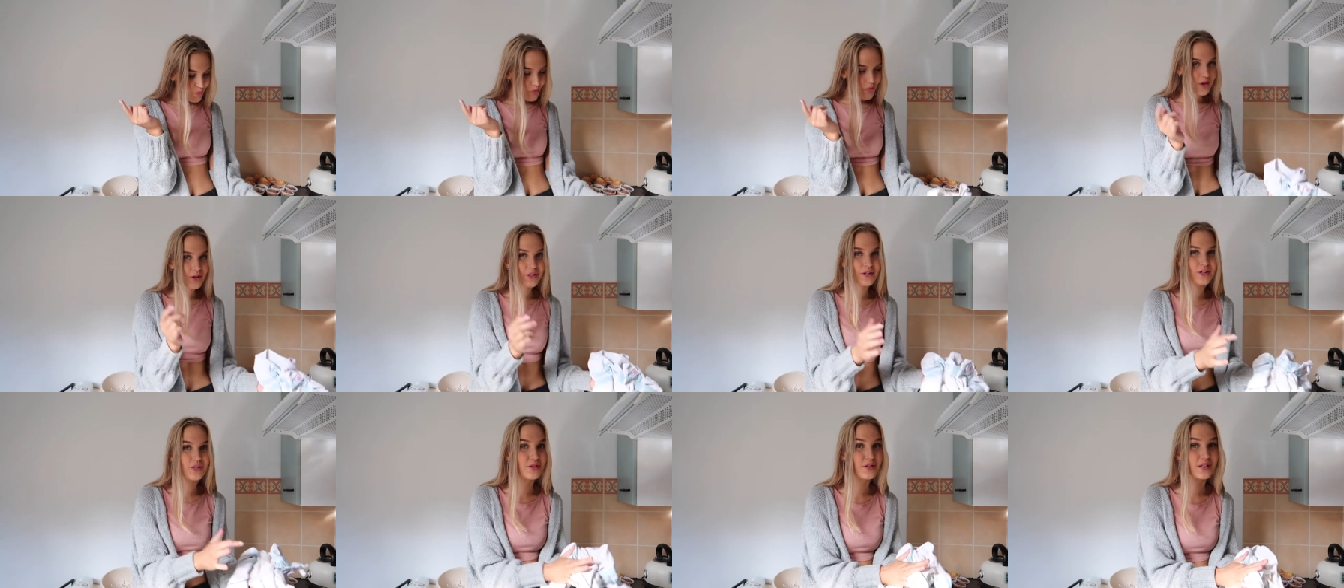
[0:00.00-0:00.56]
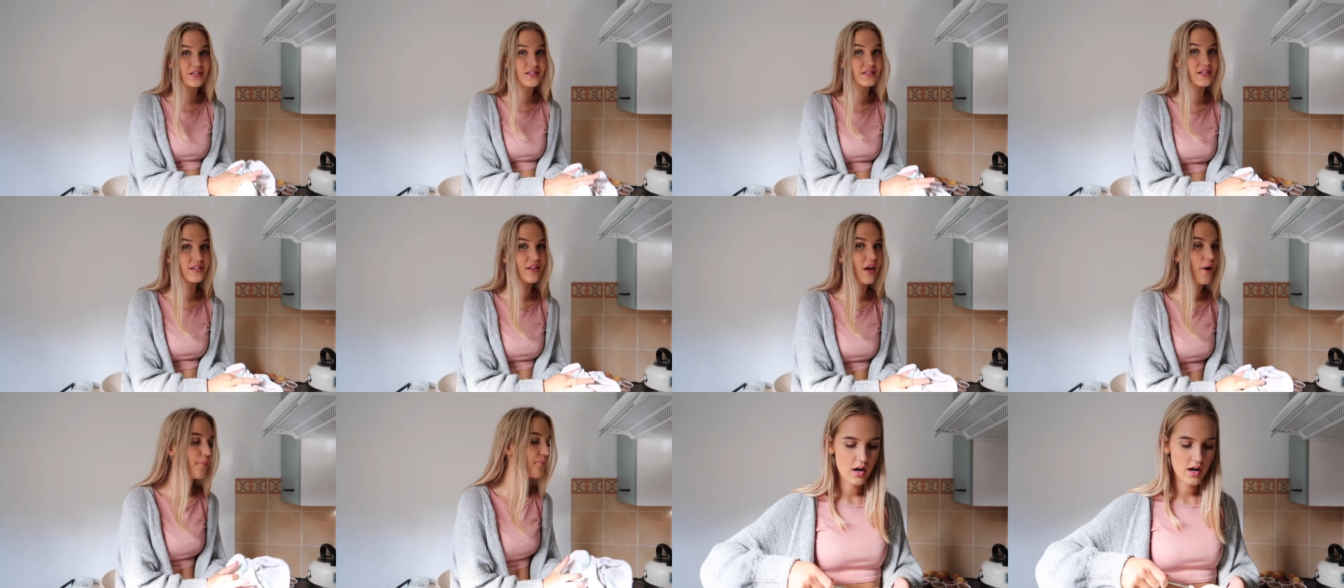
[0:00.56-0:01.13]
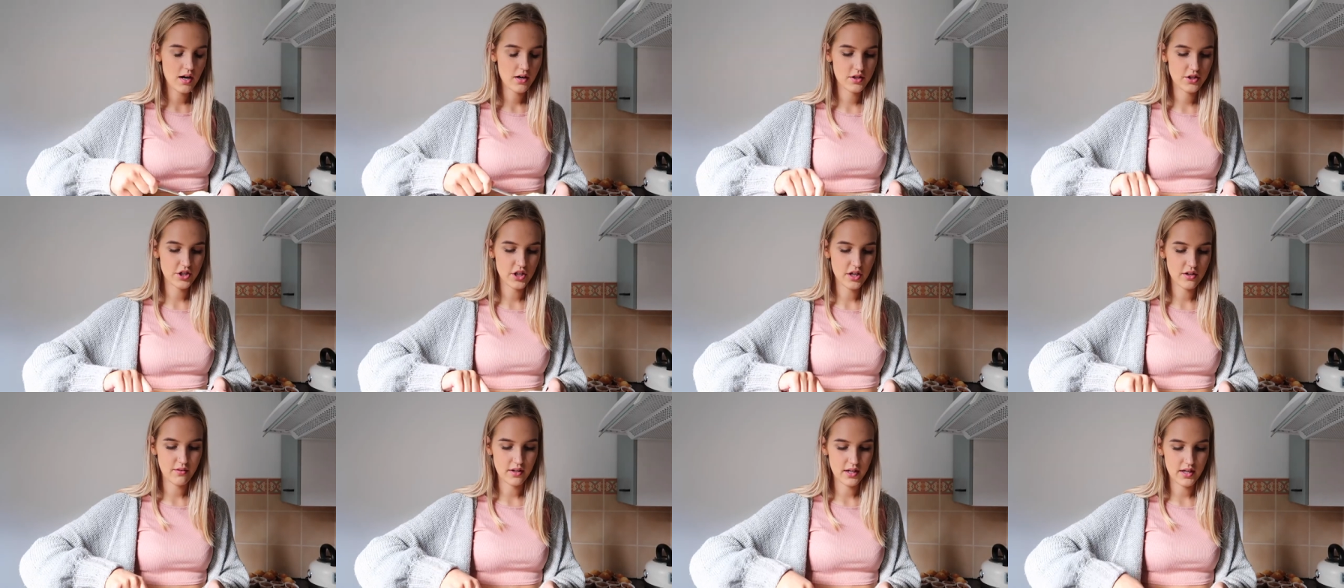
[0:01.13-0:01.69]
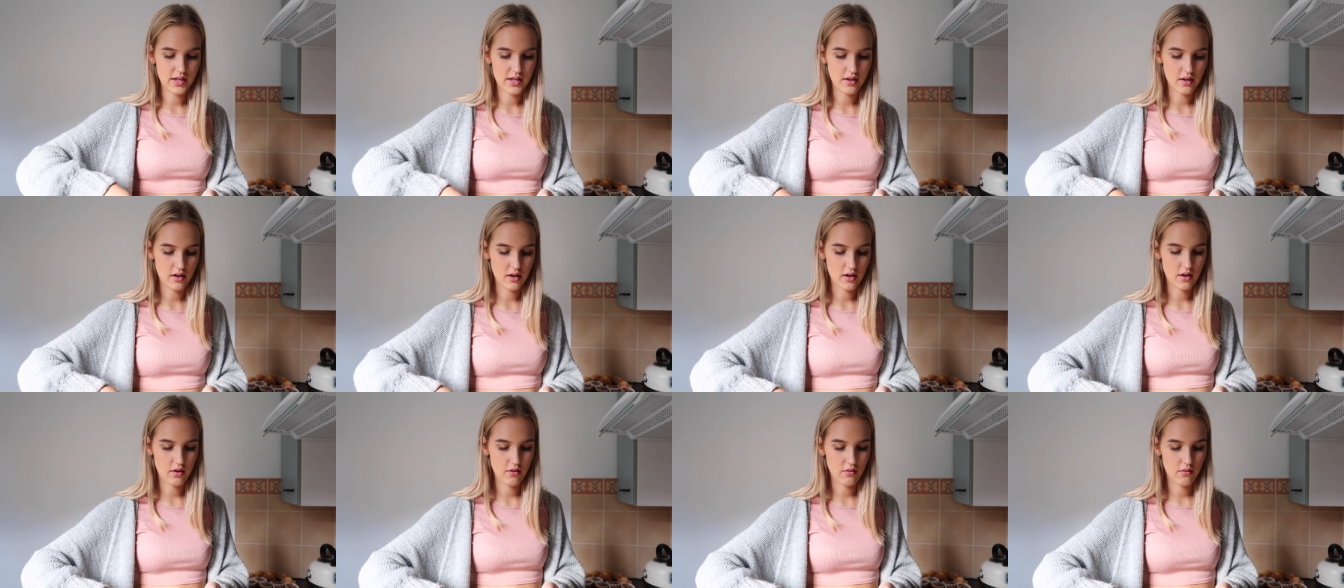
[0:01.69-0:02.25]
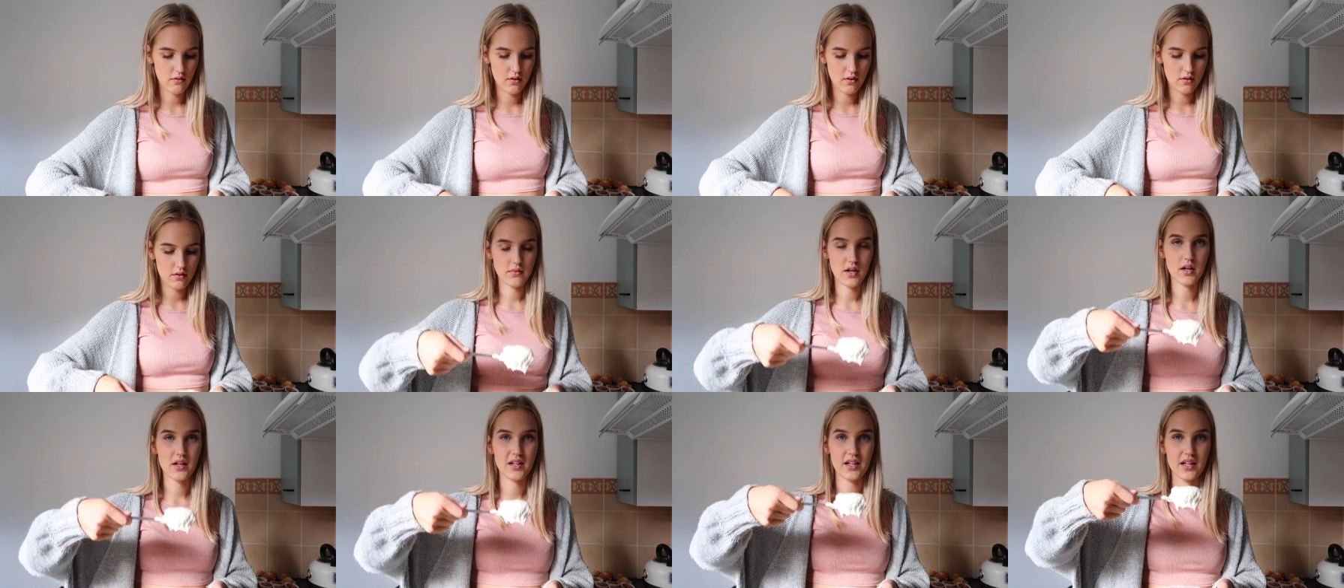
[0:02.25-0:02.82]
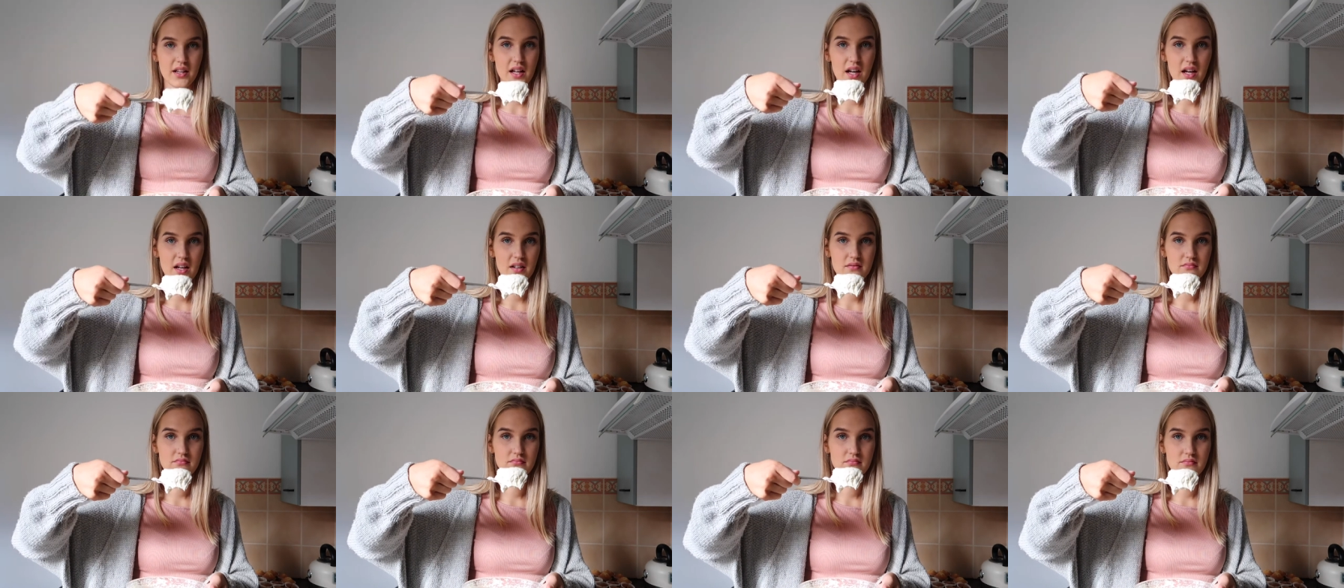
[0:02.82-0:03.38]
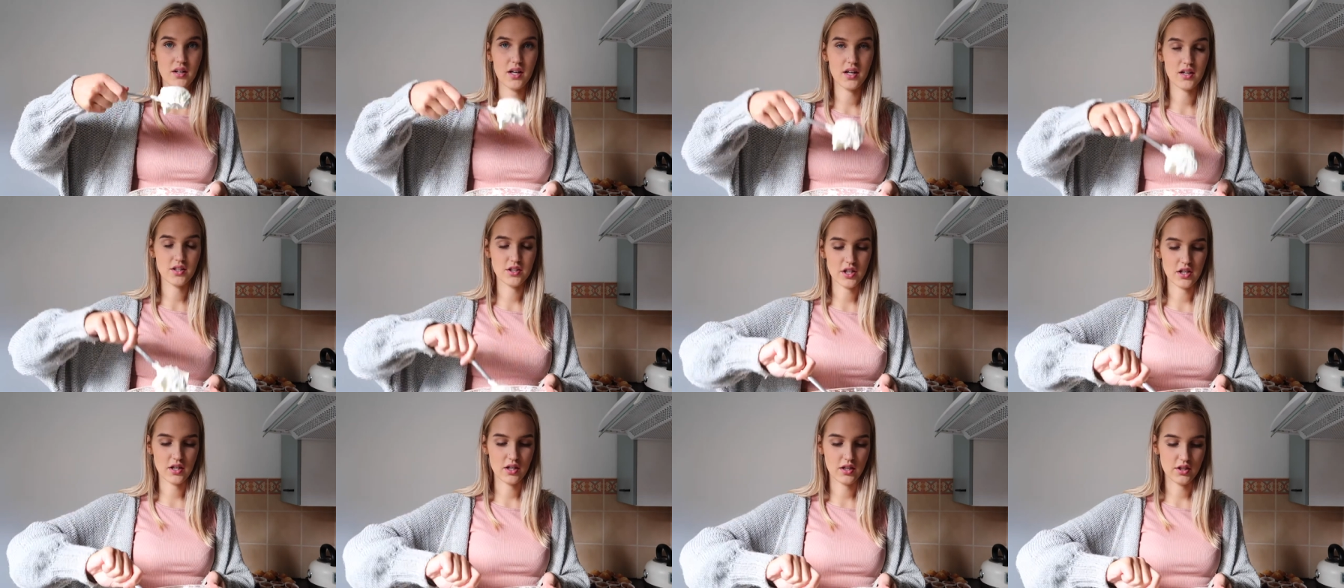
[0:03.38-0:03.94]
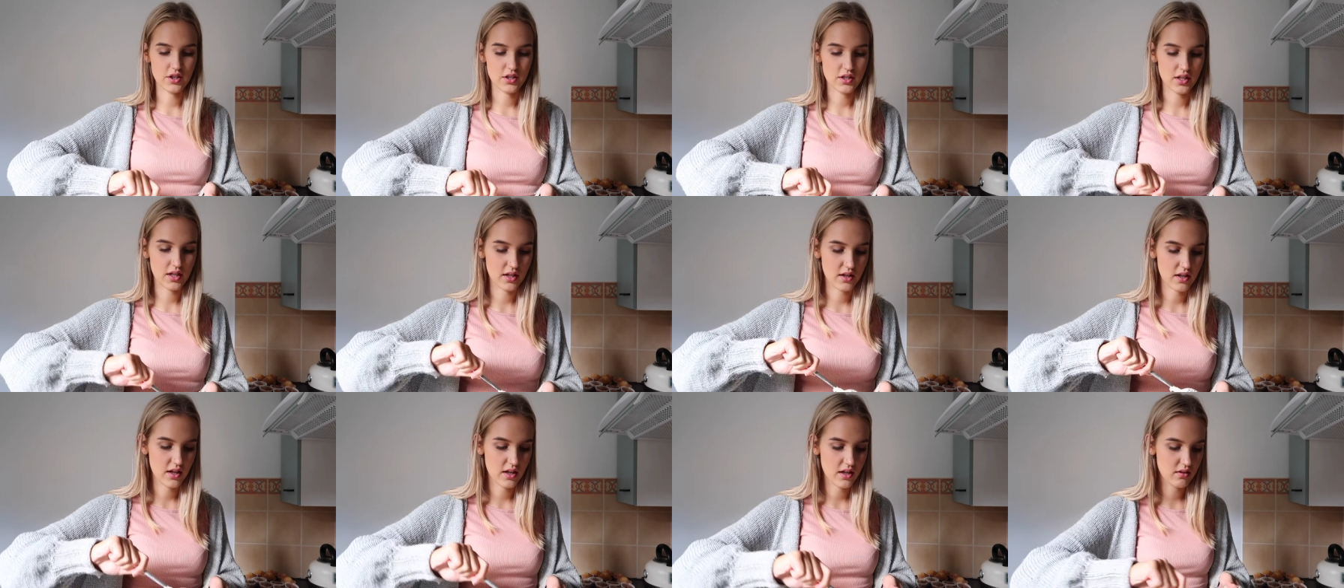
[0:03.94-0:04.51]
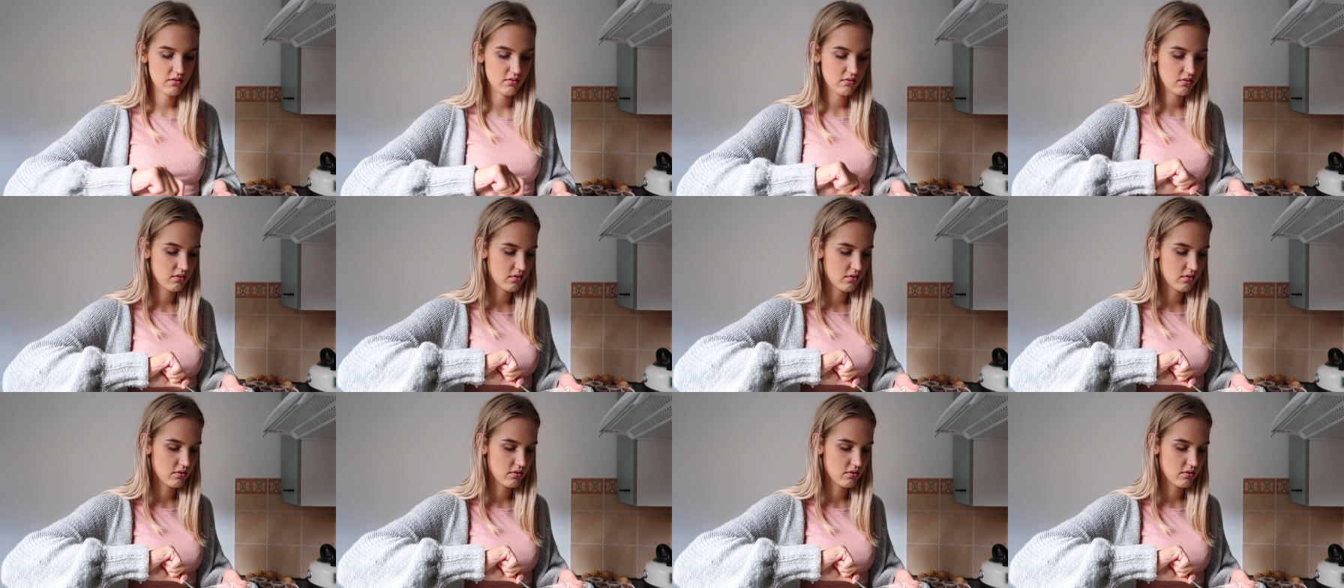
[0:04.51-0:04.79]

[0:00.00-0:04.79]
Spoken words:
you didn't see that. I could genuinely eat like a whole, I could eat that. I could genuinely just eat that.